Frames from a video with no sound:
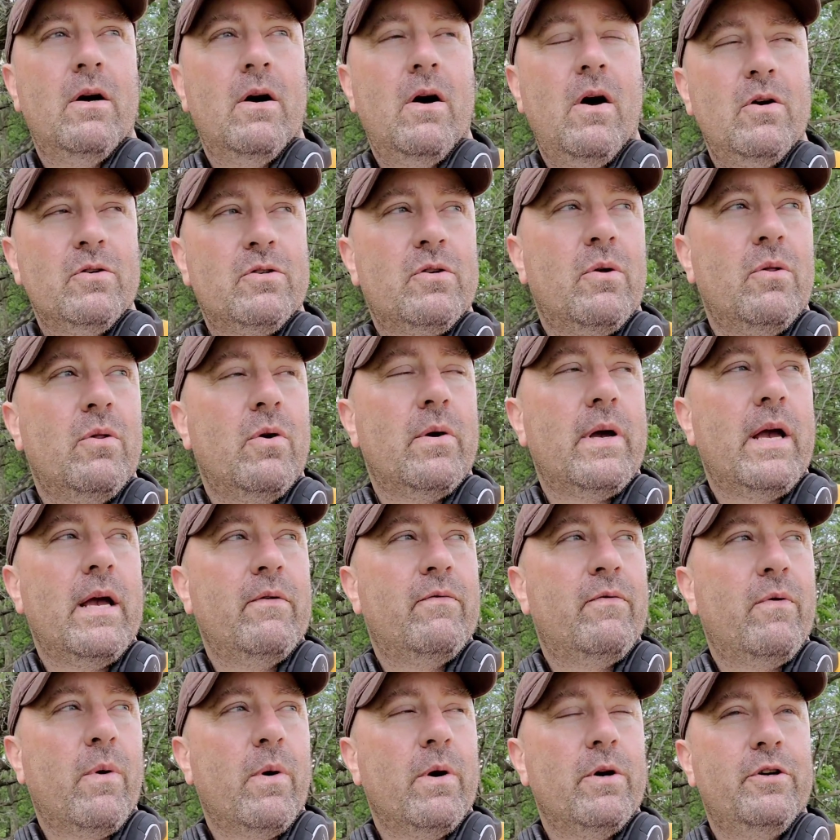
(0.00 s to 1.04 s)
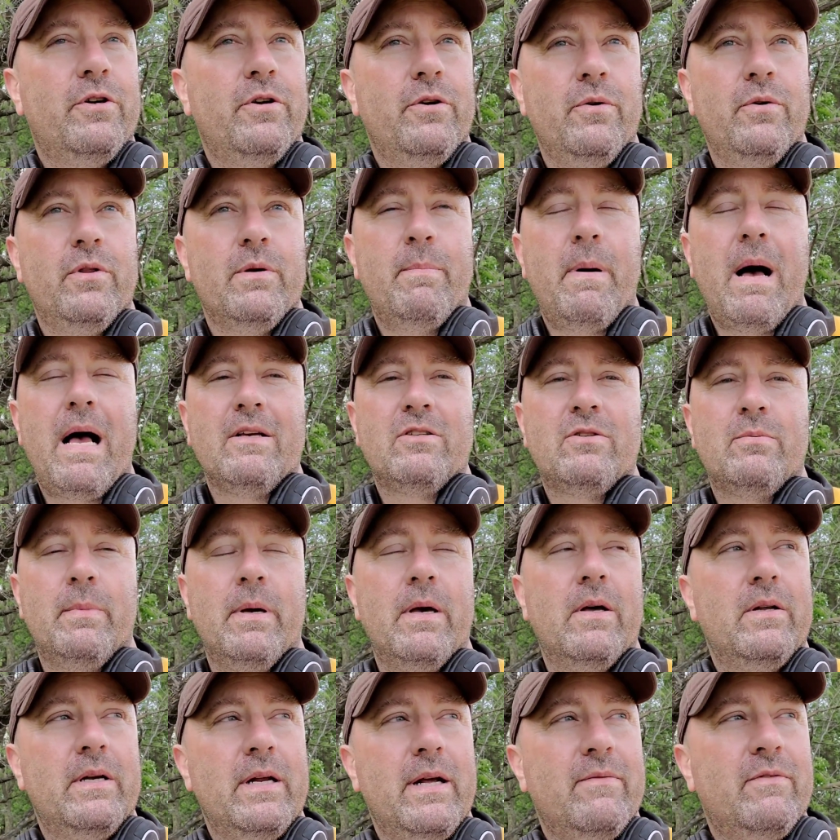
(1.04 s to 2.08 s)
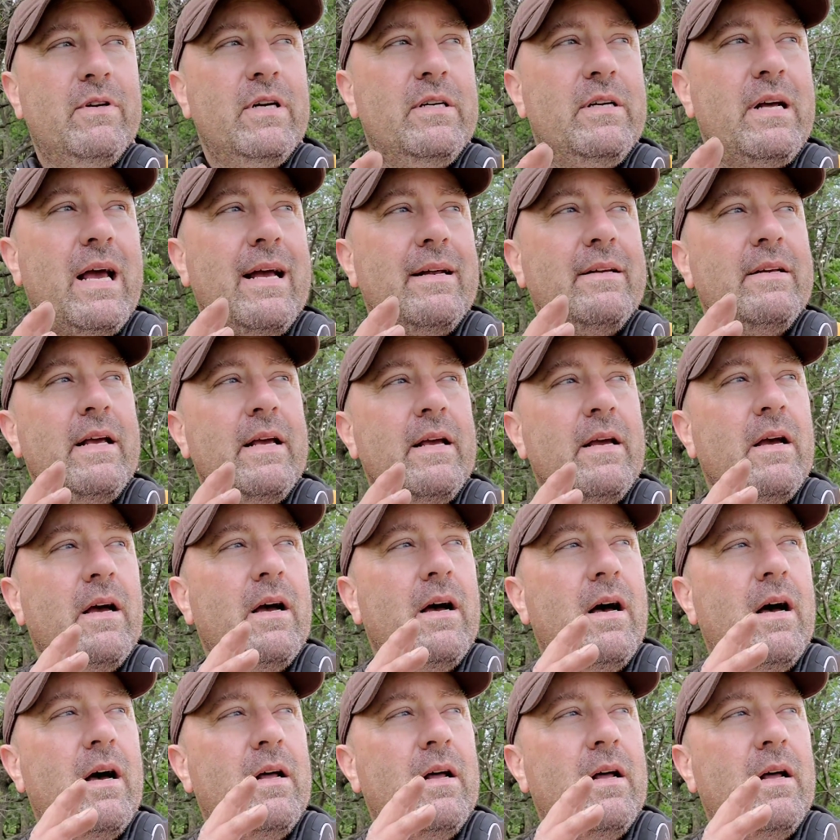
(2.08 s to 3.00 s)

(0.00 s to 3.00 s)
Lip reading: Also looking forward to the possibility of detecting